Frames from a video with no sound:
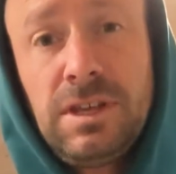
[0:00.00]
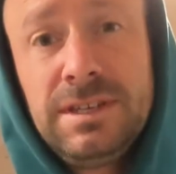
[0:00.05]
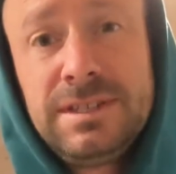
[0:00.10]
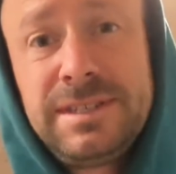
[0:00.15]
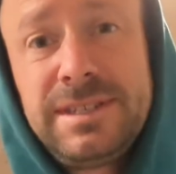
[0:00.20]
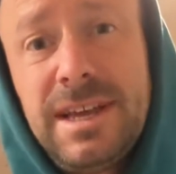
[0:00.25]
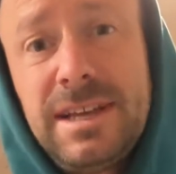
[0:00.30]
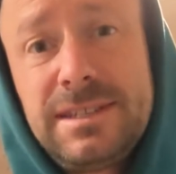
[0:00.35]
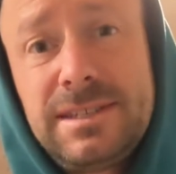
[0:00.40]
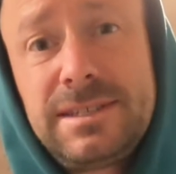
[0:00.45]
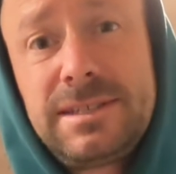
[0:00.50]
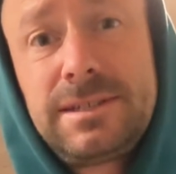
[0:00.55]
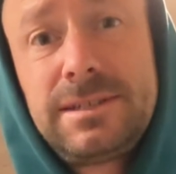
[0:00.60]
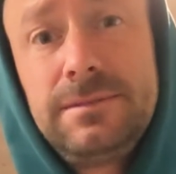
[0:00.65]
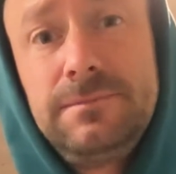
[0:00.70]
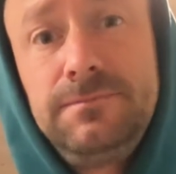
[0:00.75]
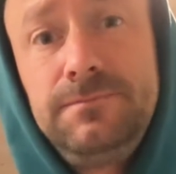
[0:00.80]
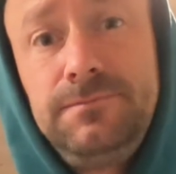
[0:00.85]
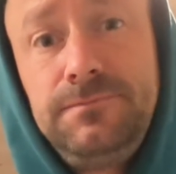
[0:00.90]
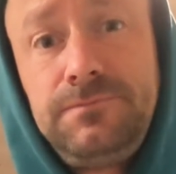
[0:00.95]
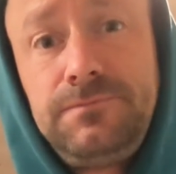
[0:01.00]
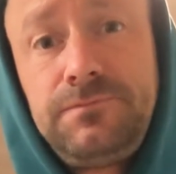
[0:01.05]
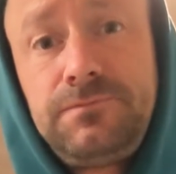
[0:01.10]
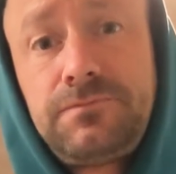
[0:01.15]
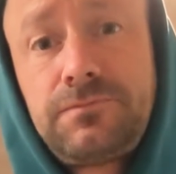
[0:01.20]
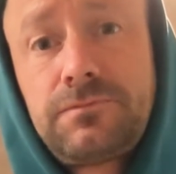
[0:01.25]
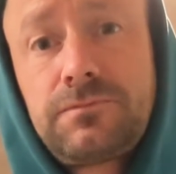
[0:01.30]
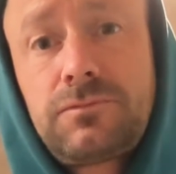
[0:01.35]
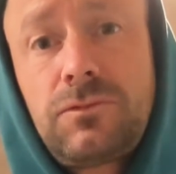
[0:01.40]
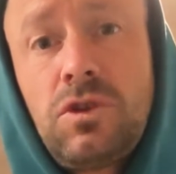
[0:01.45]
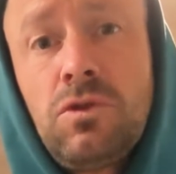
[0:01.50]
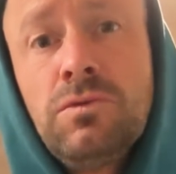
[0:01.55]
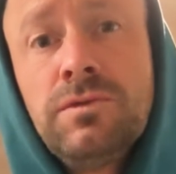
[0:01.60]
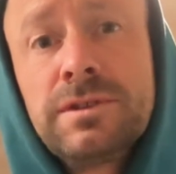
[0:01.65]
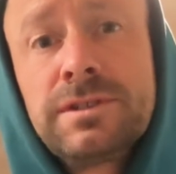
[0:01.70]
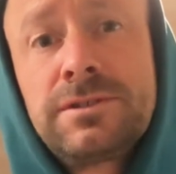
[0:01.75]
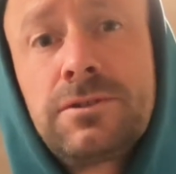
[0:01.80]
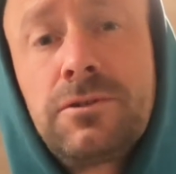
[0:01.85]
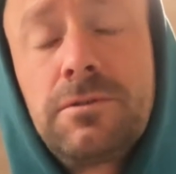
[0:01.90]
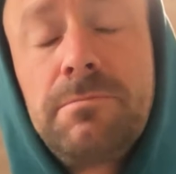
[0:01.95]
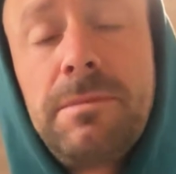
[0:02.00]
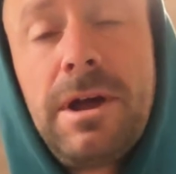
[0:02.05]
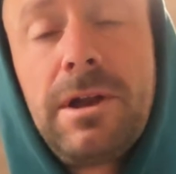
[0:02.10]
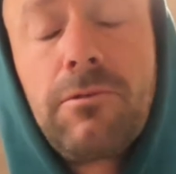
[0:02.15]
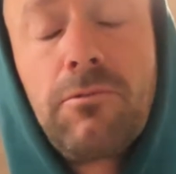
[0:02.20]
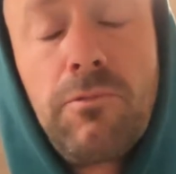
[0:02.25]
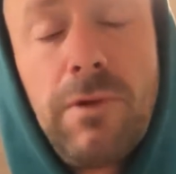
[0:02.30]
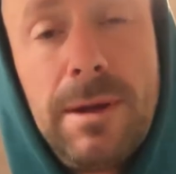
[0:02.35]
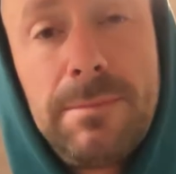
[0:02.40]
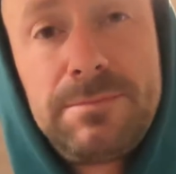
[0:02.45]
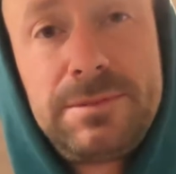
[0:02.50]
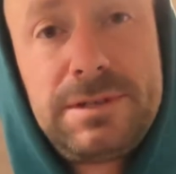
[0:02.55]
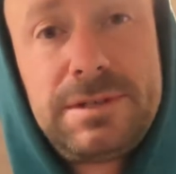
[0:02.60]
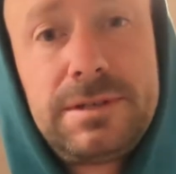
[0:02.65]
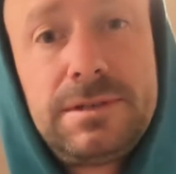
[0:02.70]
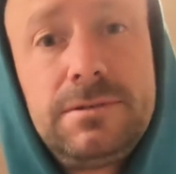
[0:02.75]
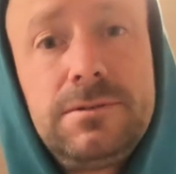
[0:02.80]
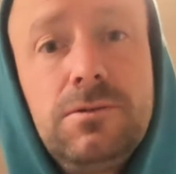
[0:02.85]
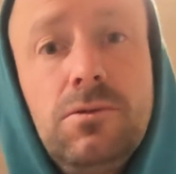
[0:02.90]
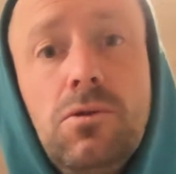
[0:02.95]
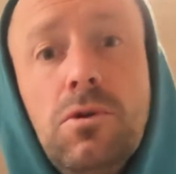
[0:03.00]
sets with a certain amount of reps,